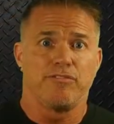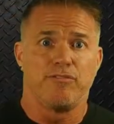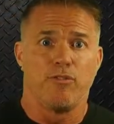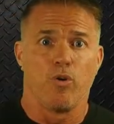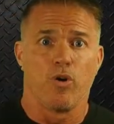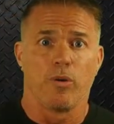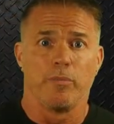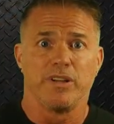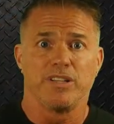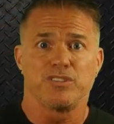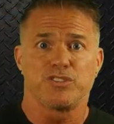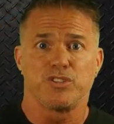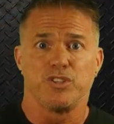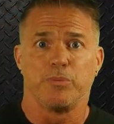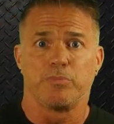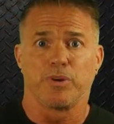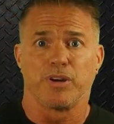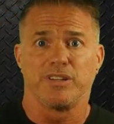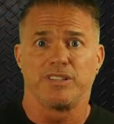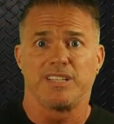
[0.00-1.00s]
foremen,
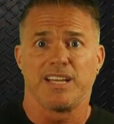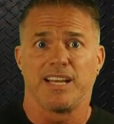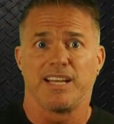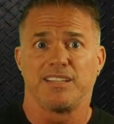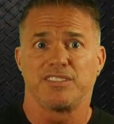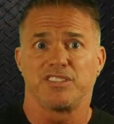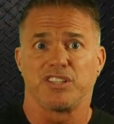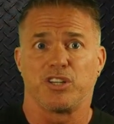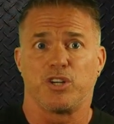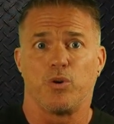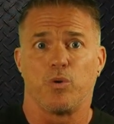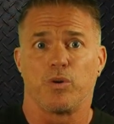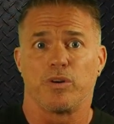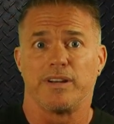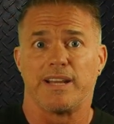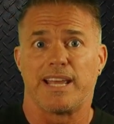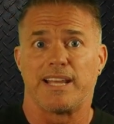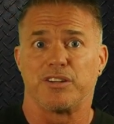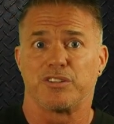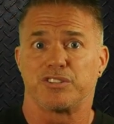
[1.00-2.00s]
superintendents, and
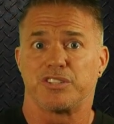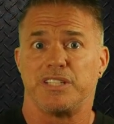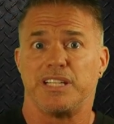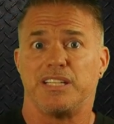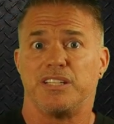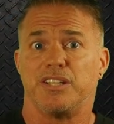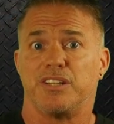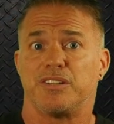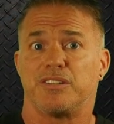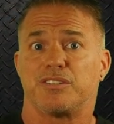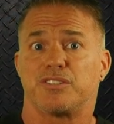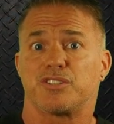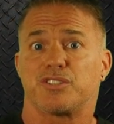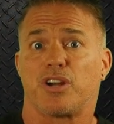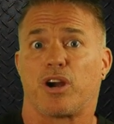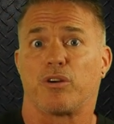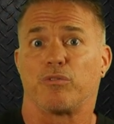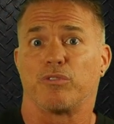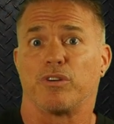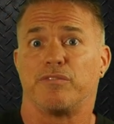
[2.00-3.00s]
coordinators need to
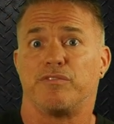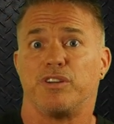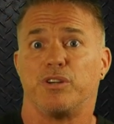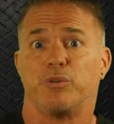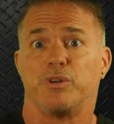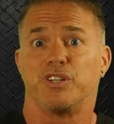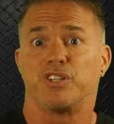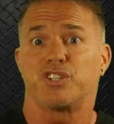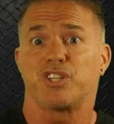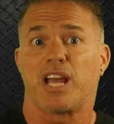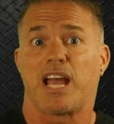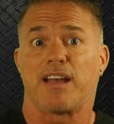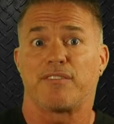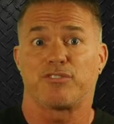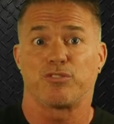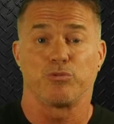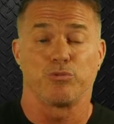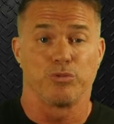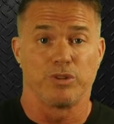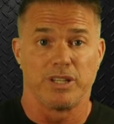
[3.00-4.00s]
start reviewing
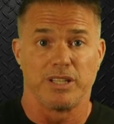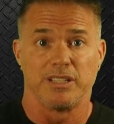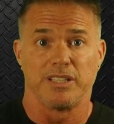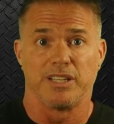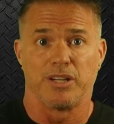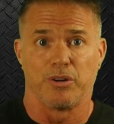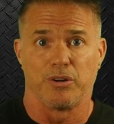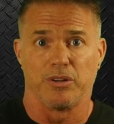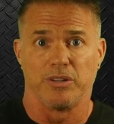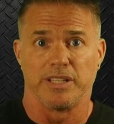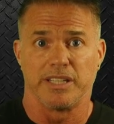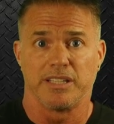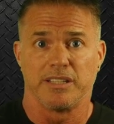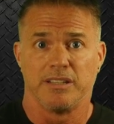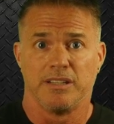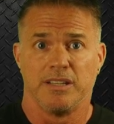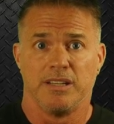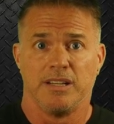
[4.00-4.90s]
shafts really early.